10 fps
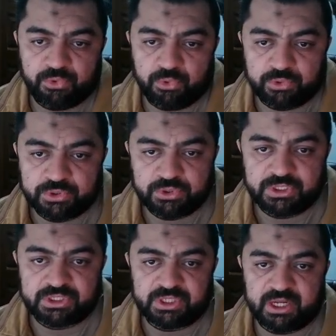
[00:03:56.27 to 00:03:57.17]
So
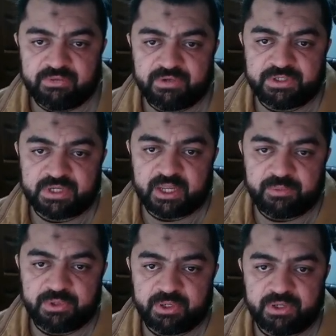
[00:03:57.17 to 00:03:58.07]
just I will type
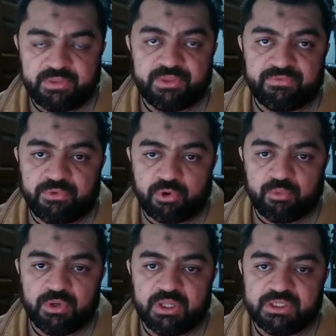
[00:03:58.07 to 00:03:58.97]
here in the
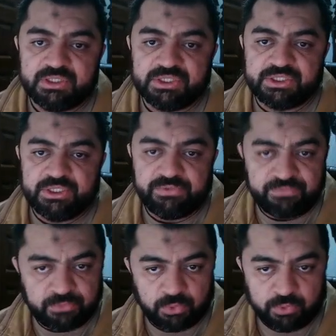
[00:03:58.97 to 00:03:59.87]
formula
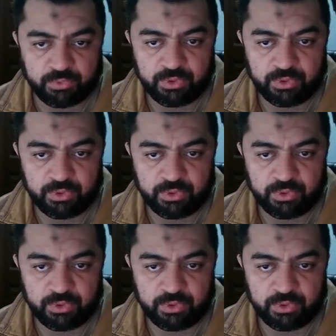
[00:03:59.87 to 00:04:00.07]
C4.